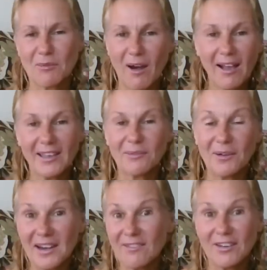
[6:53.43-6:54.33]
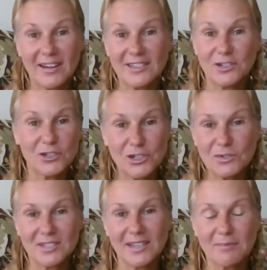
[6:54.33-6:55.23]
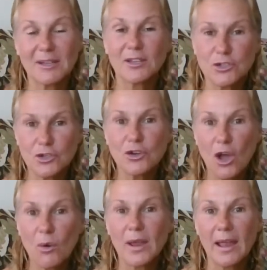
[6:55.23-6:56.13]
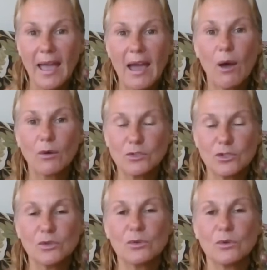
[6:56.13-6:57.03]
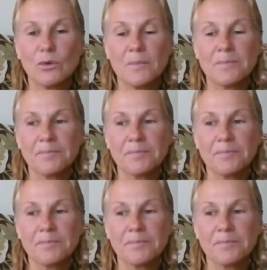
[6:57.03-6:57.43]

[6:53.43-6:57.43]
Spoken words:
rocking whatever it is you're choosing because you're knowing how to